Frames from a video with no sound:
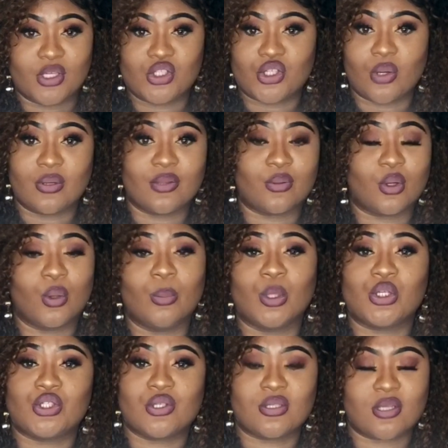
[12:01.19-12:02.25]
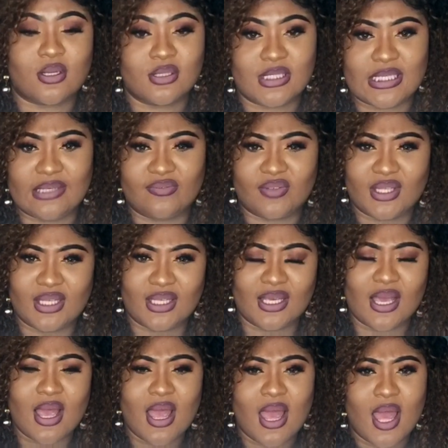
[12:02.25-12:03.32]
shown in the commercials on
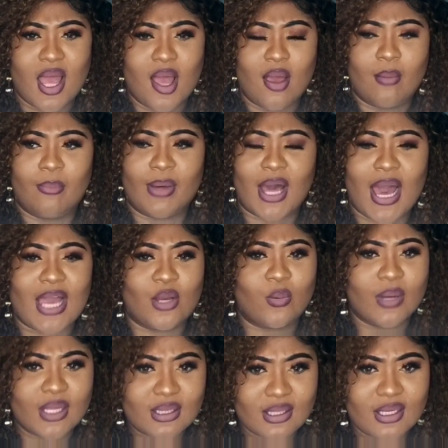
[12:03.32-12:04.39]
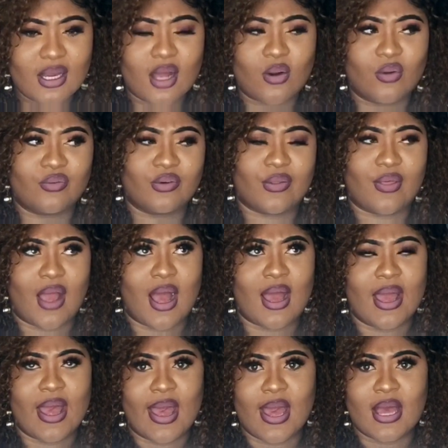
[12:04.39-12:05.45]
TV. But I quickly got over
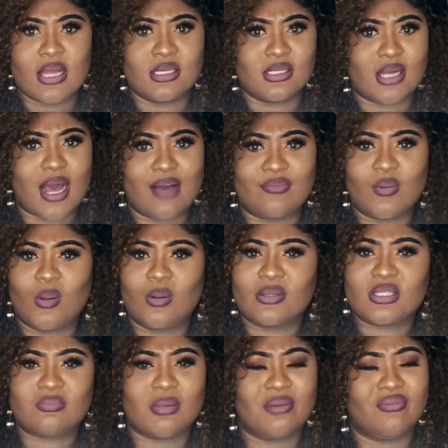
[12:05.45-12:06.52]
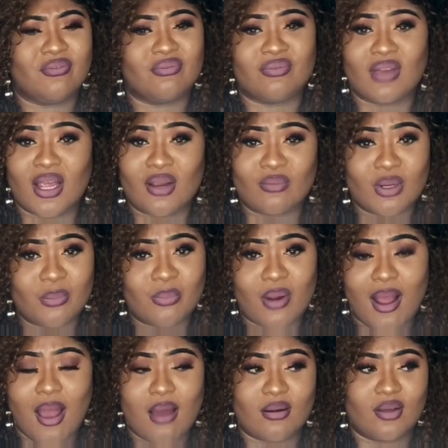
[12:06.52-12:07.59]
that, and I've always been very
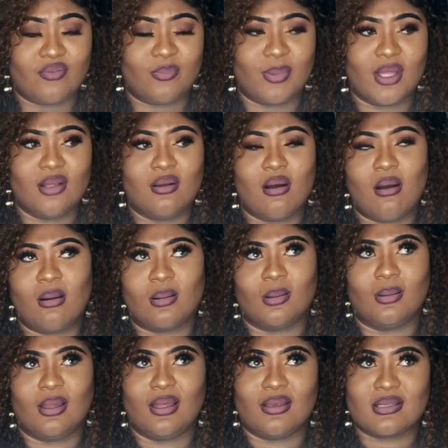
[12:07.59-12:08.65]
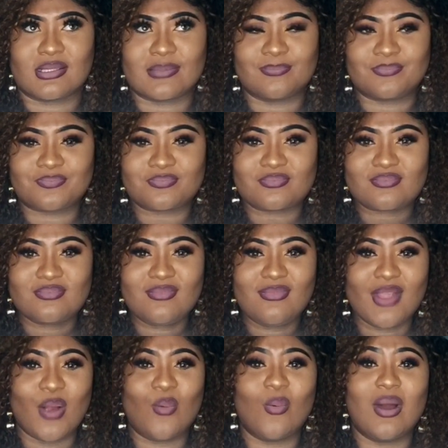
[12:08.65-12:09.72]
proud of being Congolese.
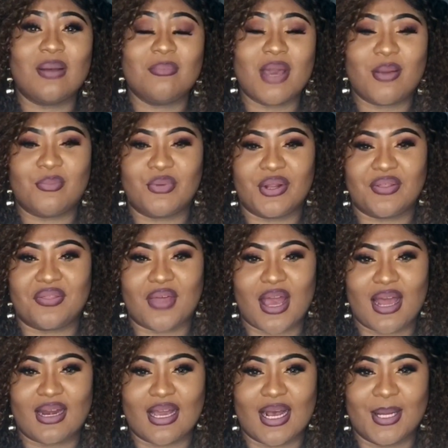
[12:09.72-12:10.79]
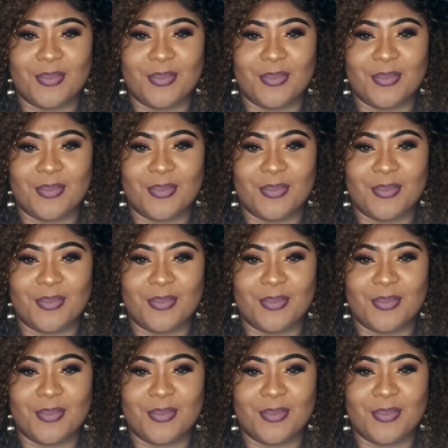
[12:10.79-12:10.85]
One memory that